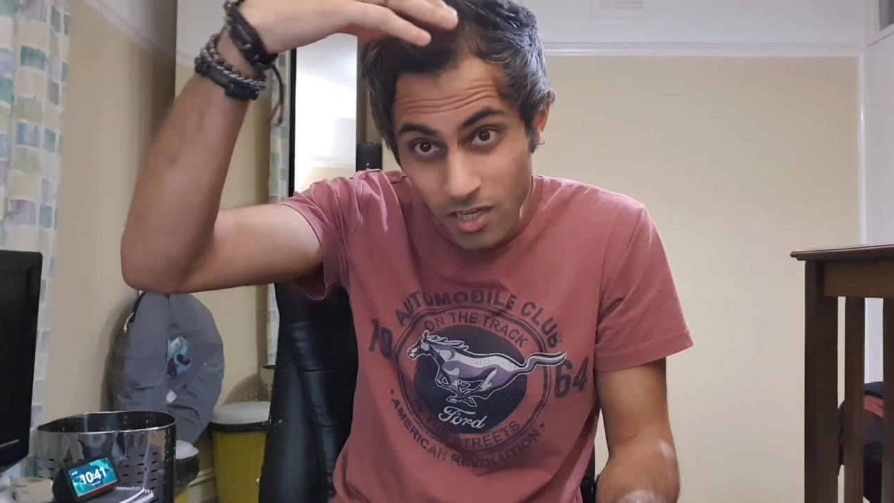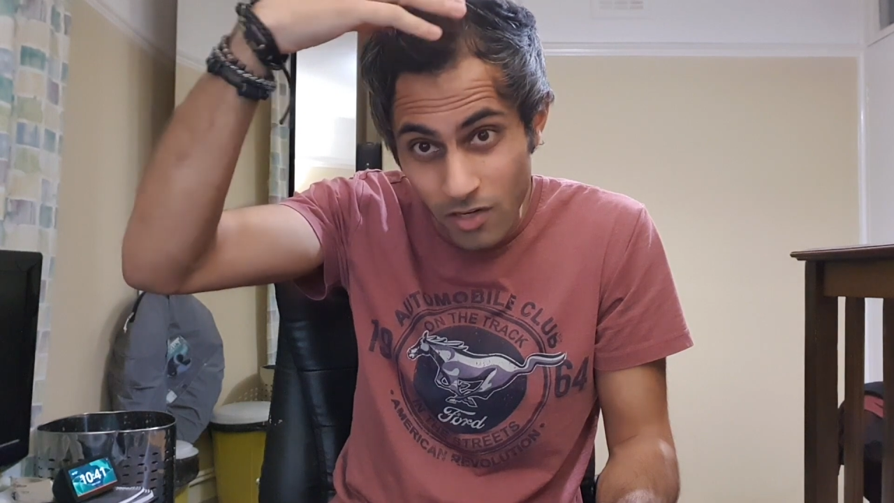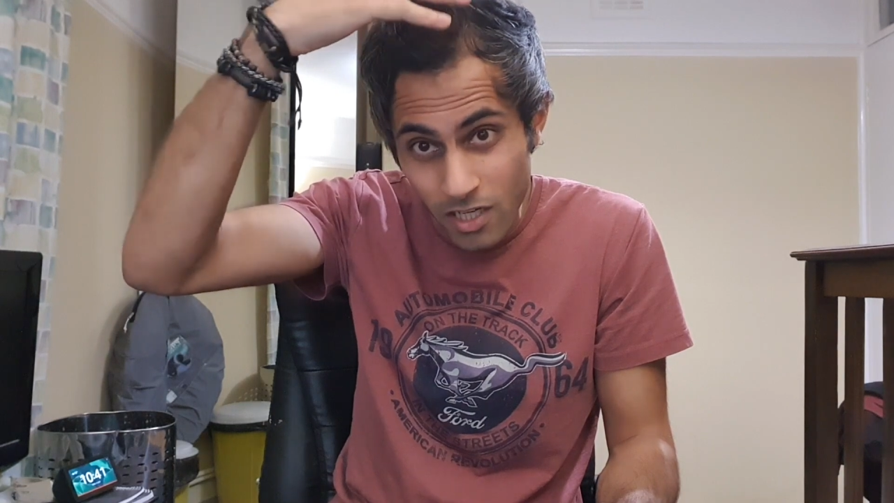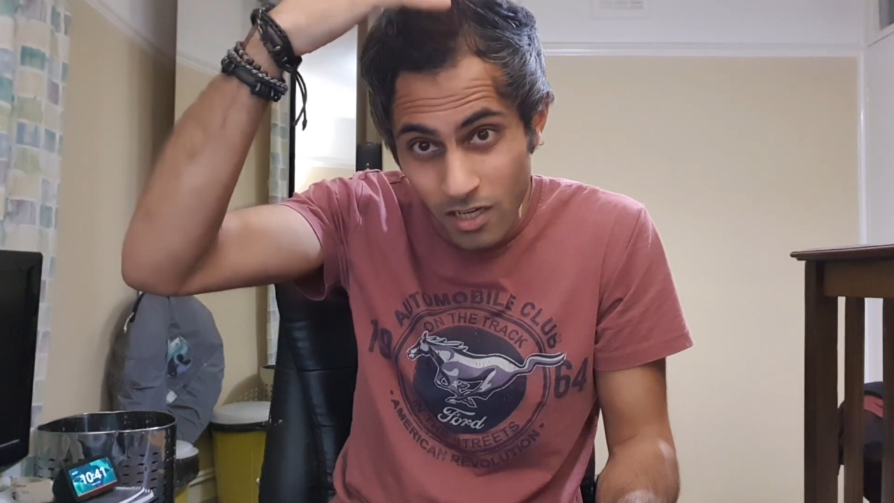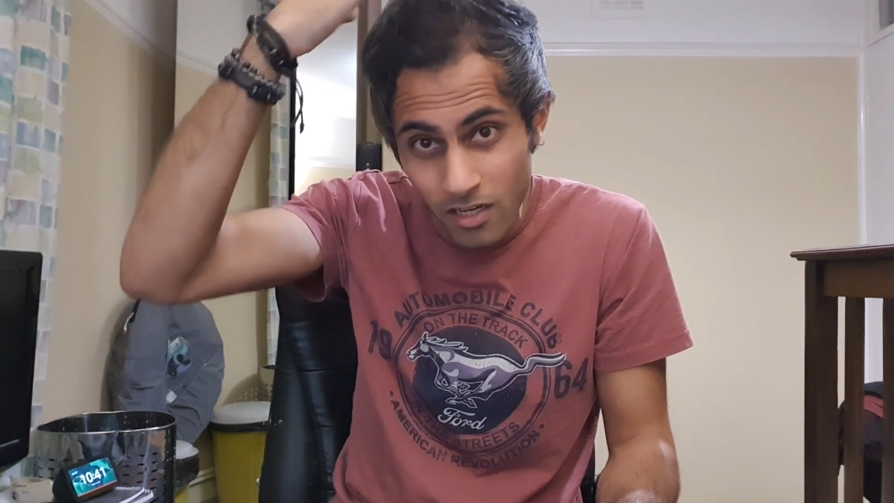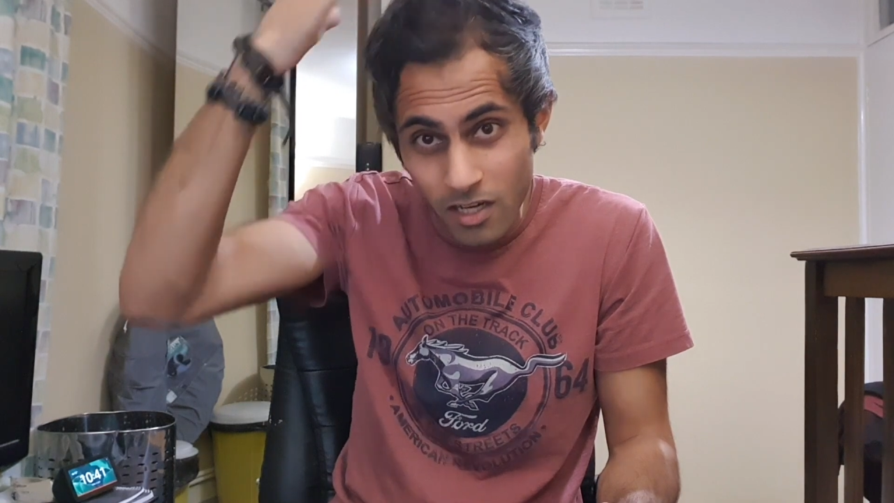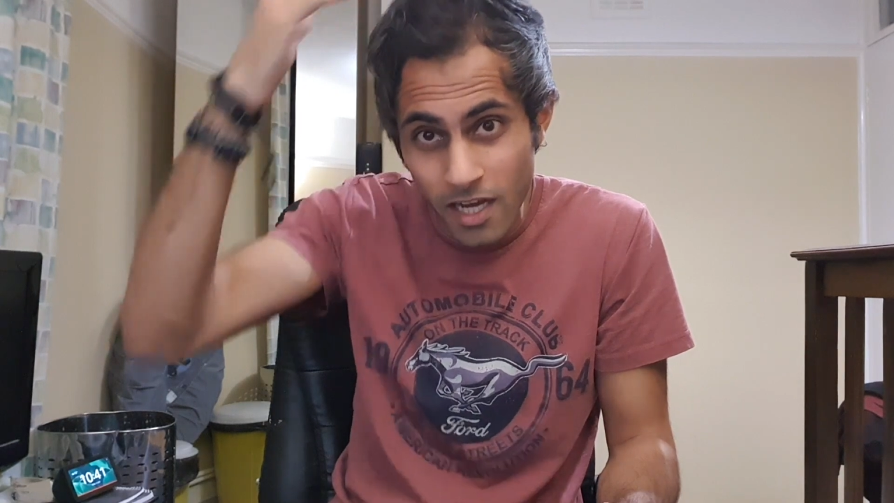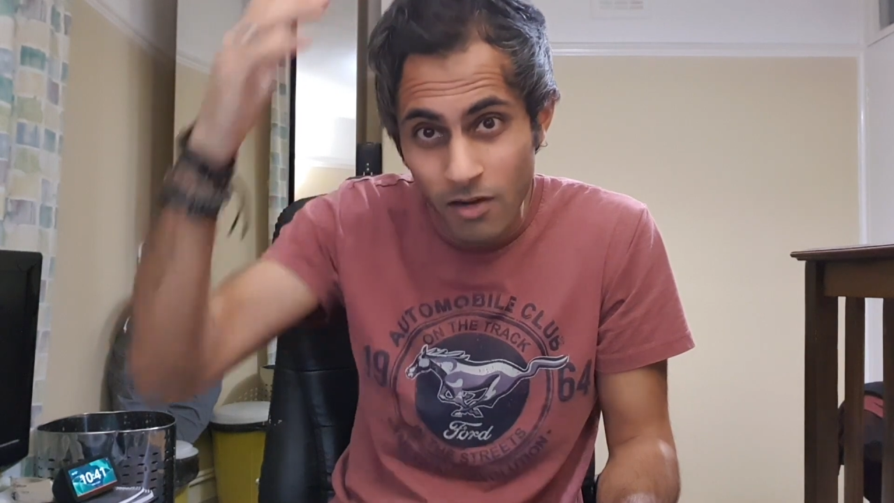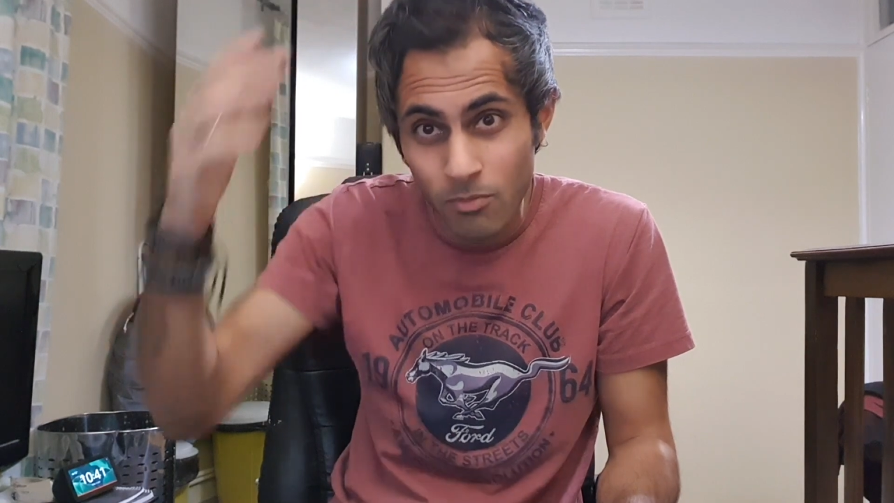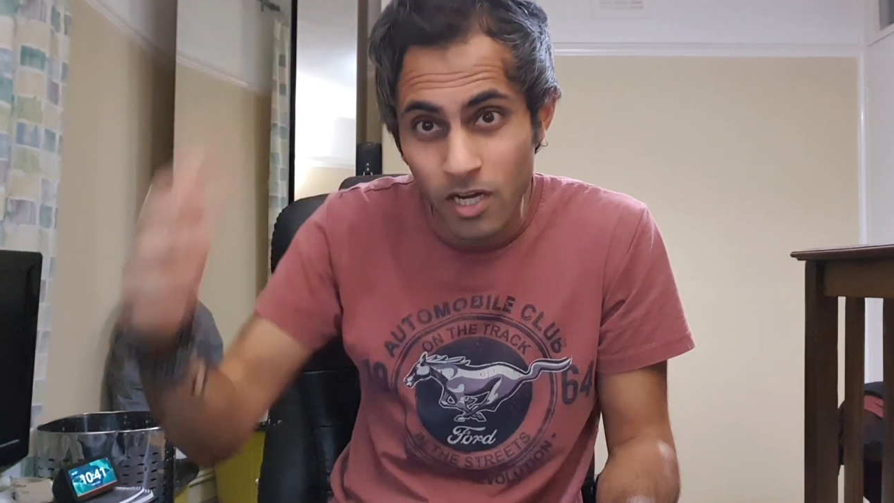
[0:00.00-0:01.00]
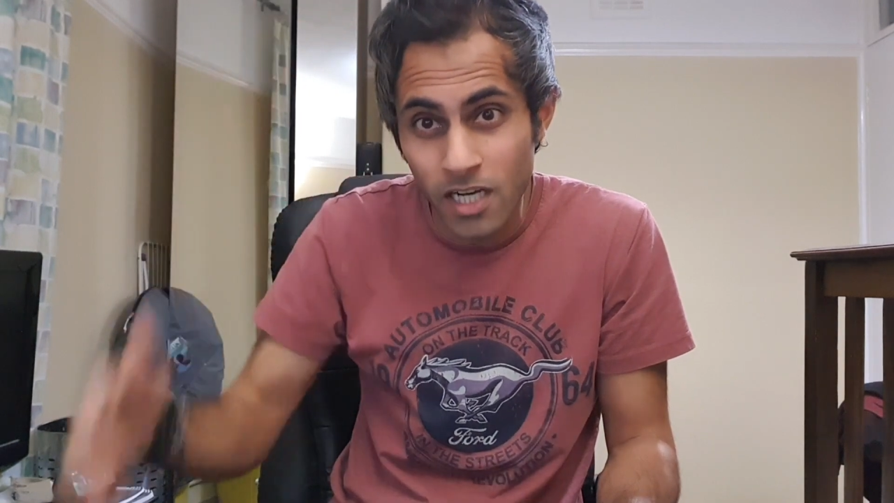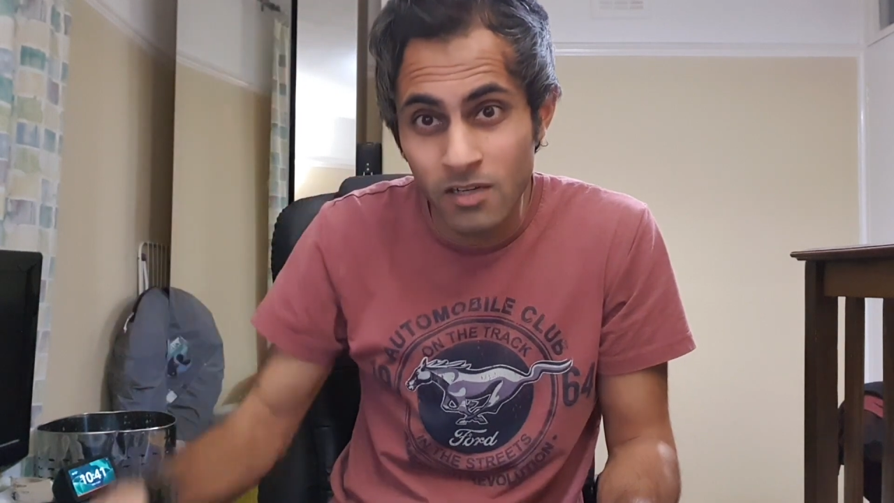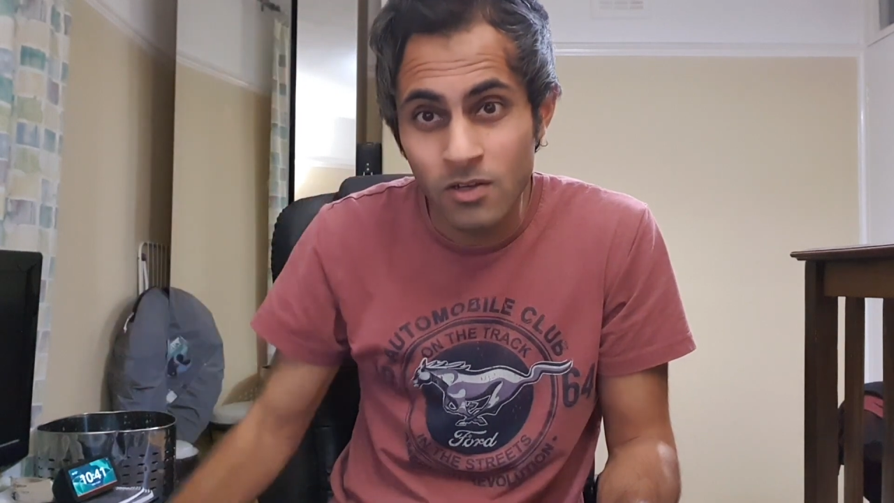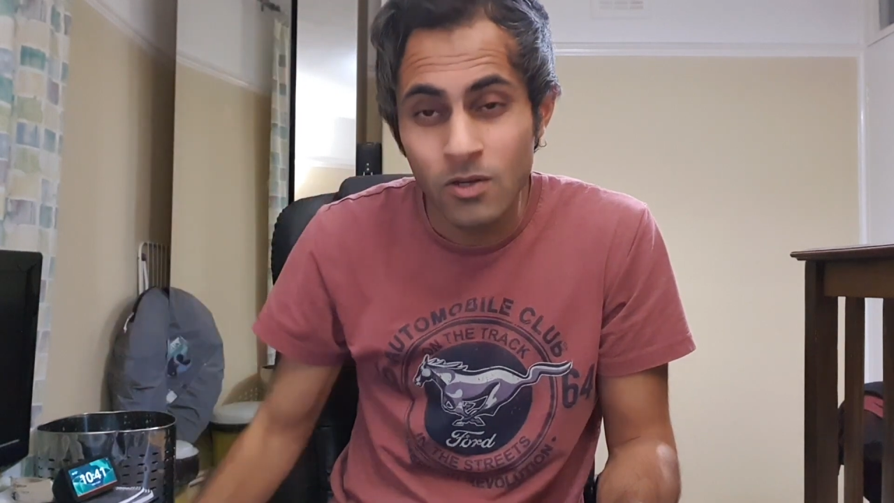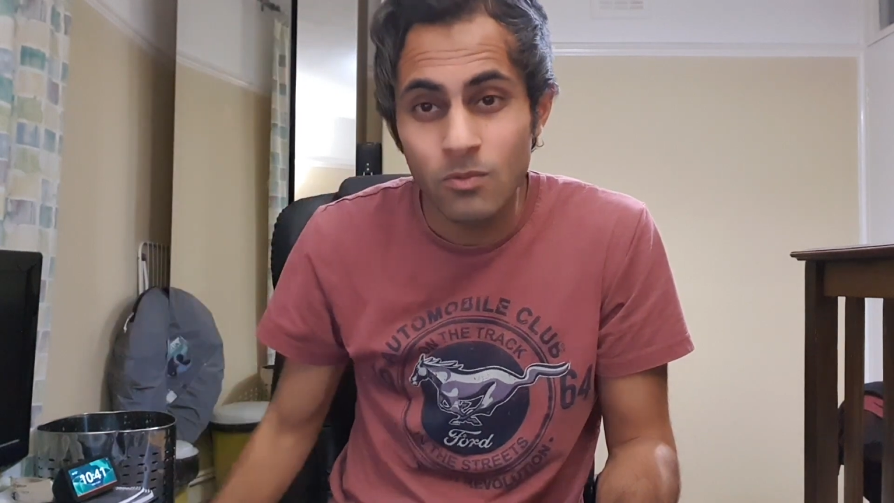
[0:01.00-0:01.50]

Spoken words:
going kind of like how mine